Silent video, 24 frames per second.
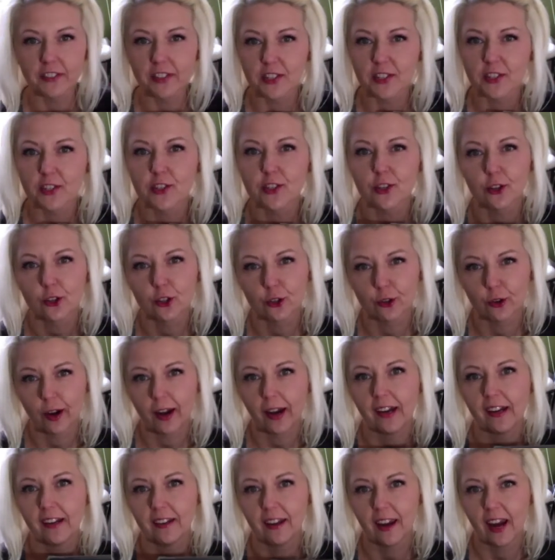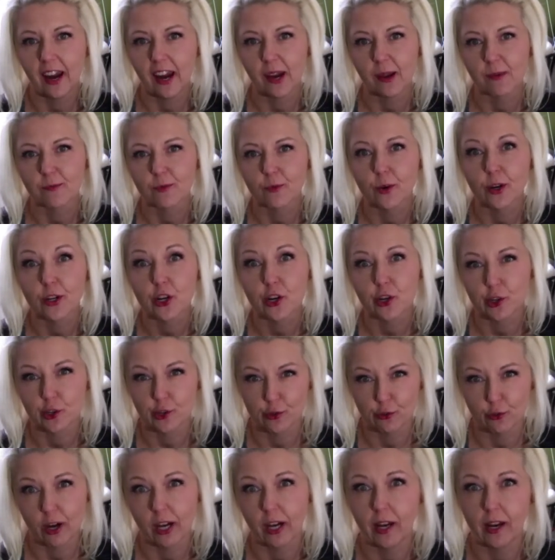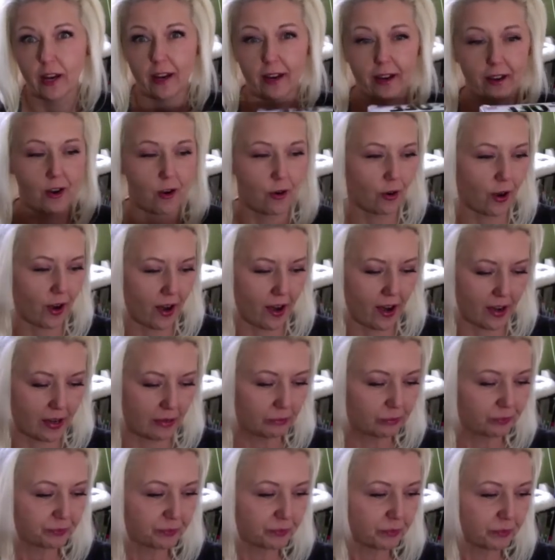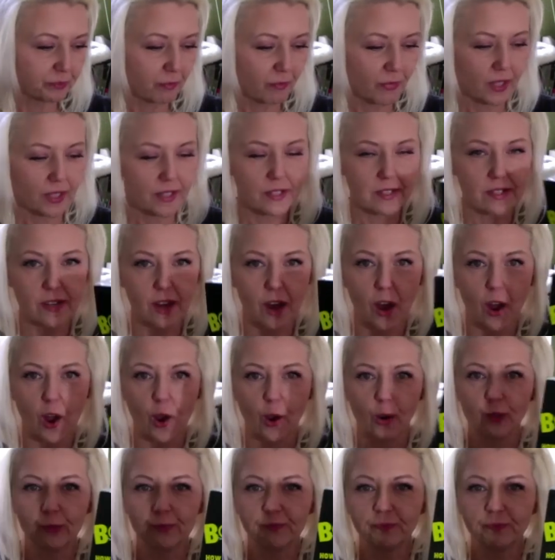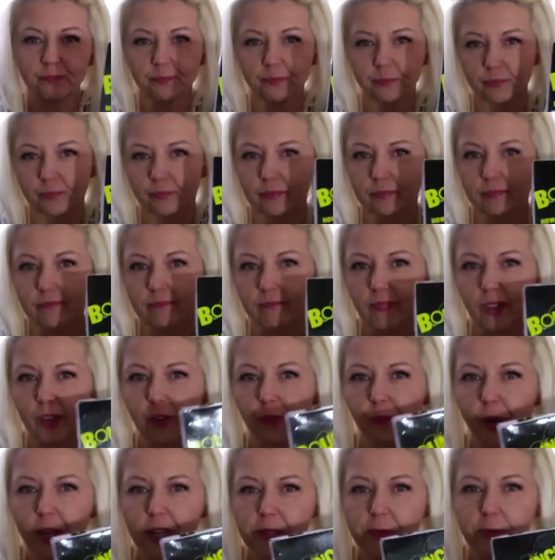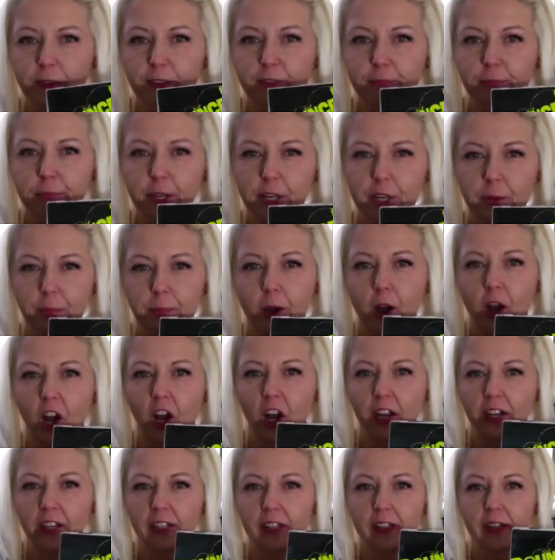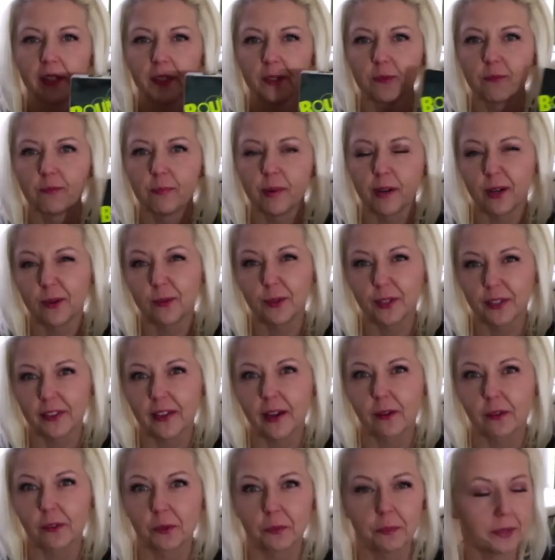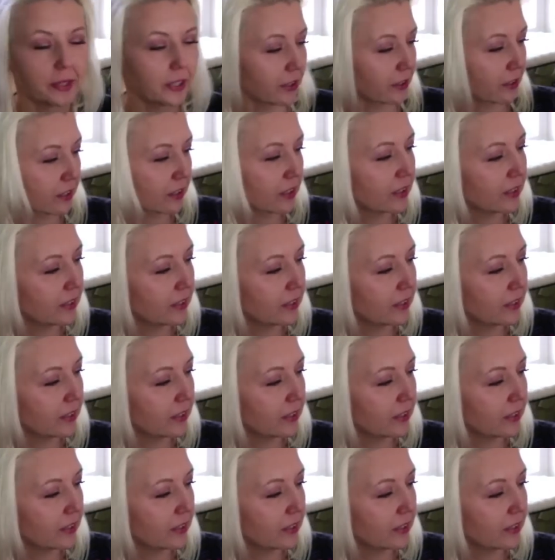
This is a great game when you're drinking. Okay, so reminds me of beer pong, but without the beer.